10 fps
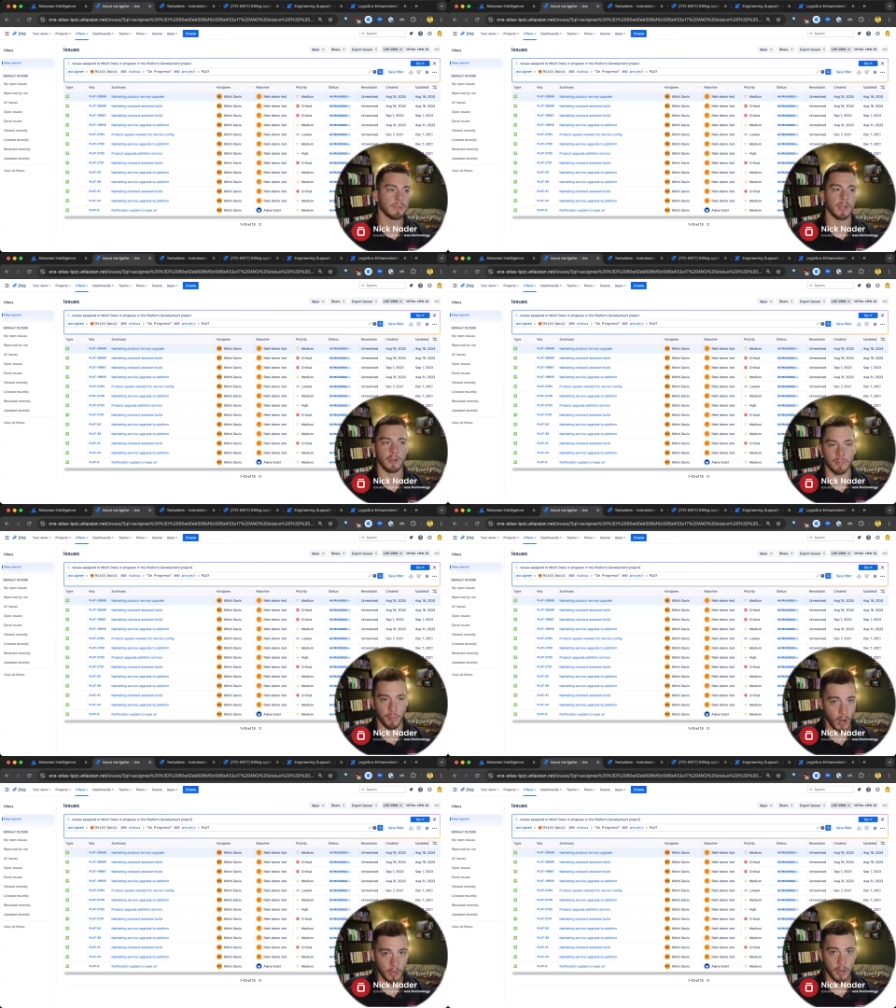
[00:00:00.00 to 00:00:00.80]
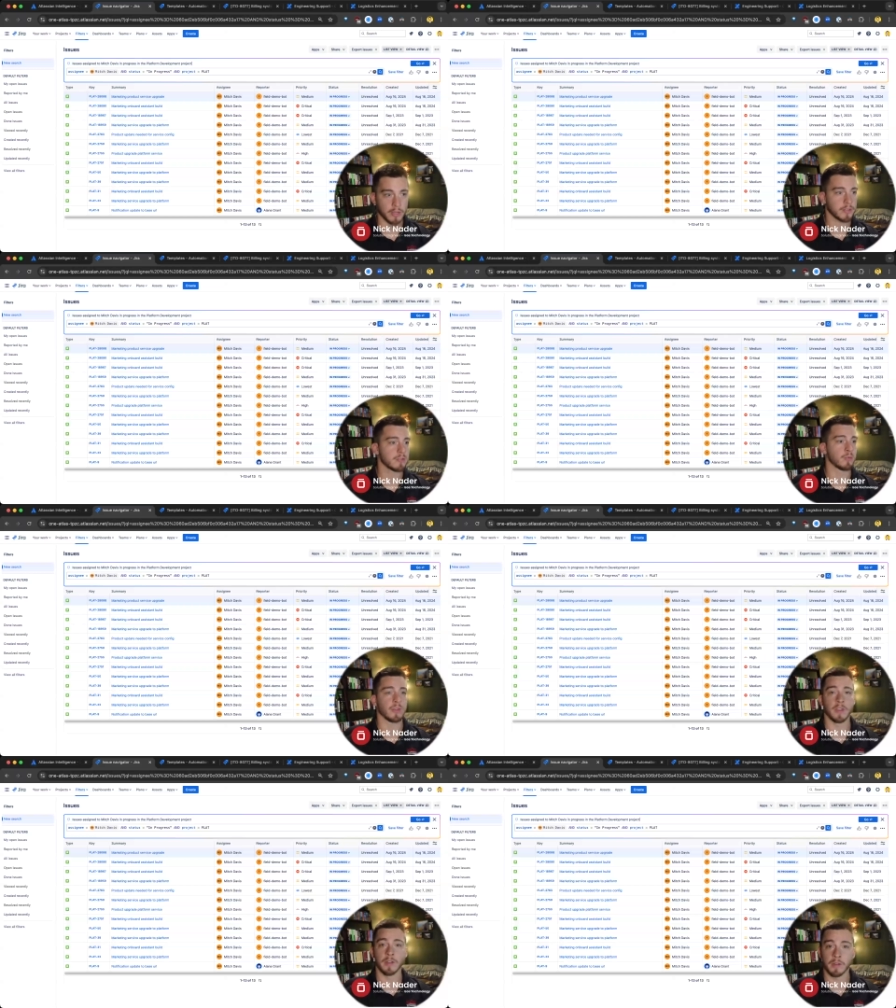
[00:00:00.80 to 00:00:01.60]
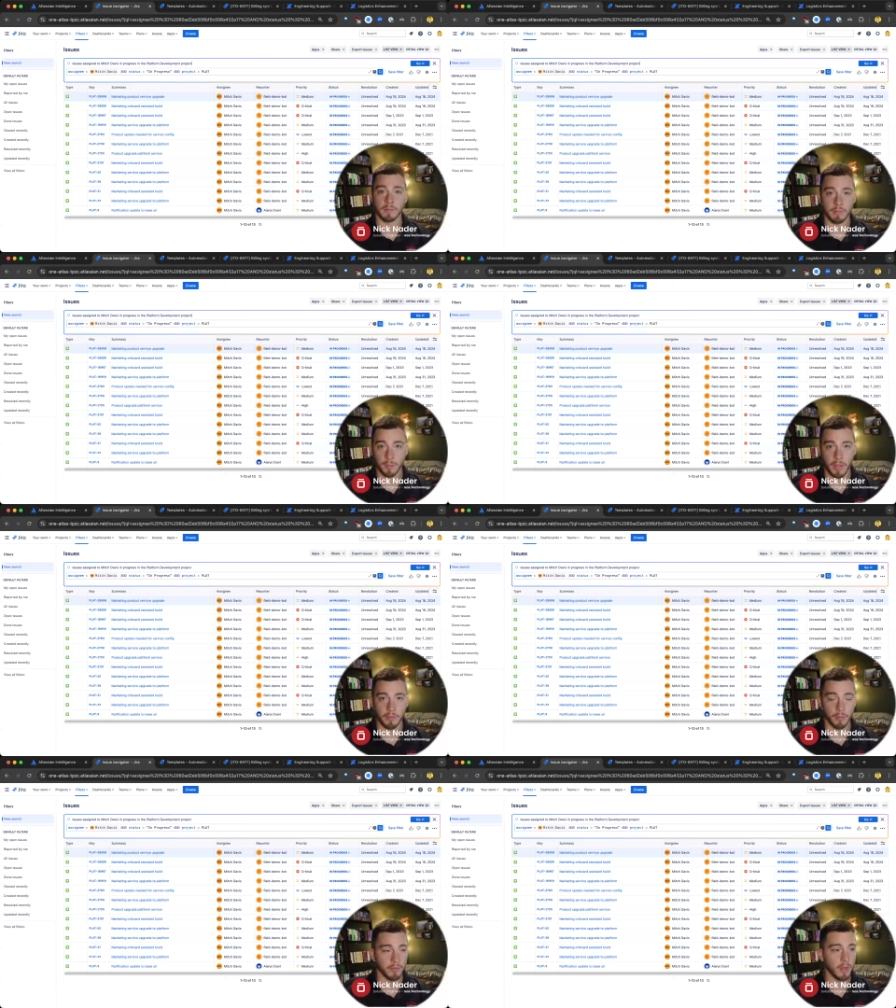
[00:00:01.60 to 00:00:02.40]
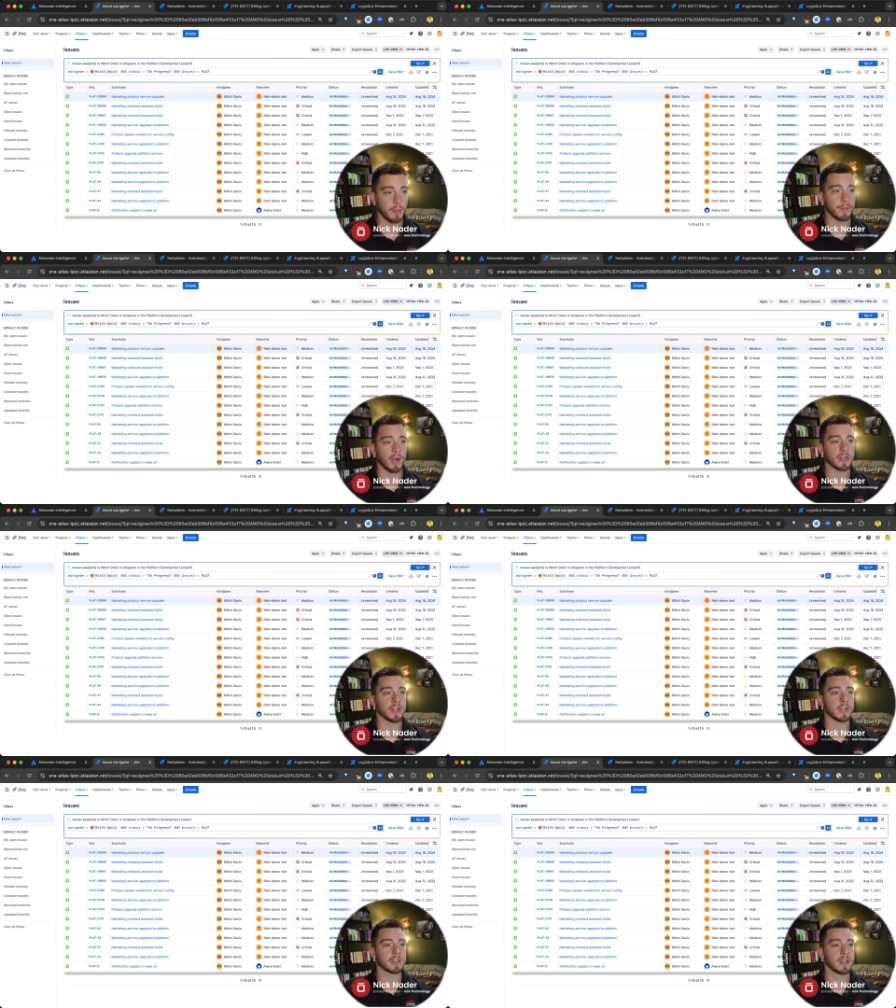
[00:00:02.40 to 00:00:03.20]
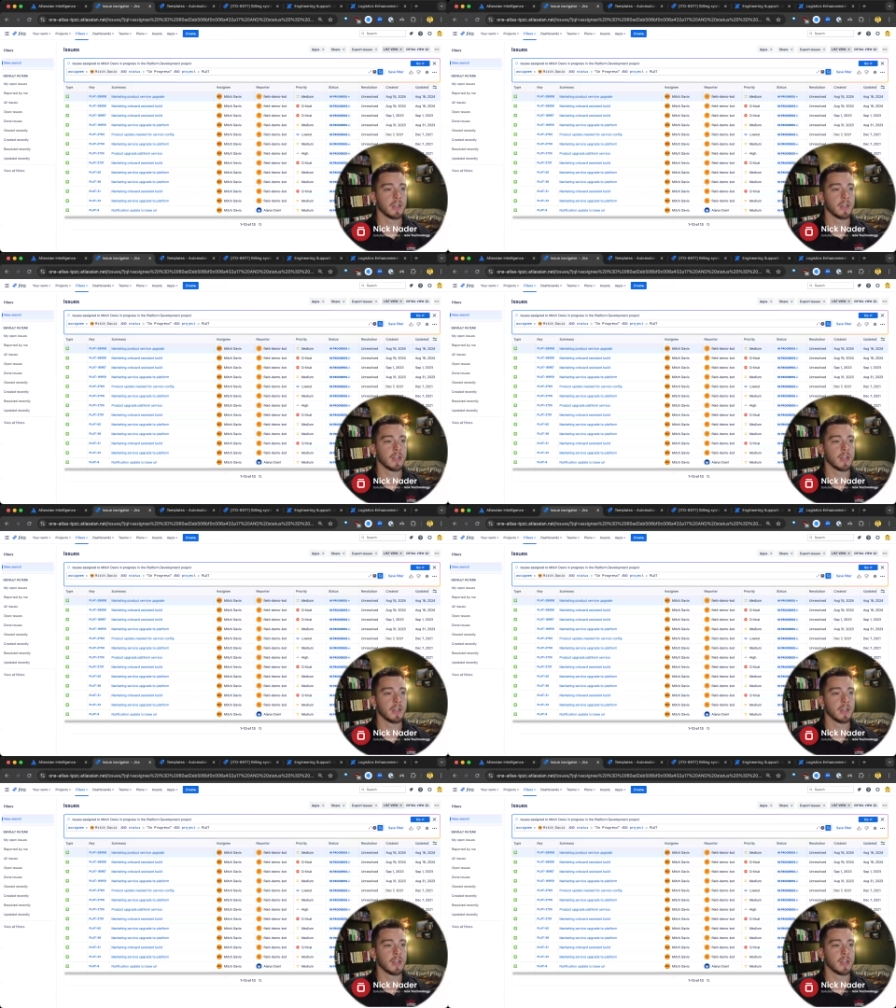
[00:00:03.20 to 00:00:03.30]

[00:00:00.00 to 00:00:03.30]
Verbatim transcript: that are in progress within the platform development project,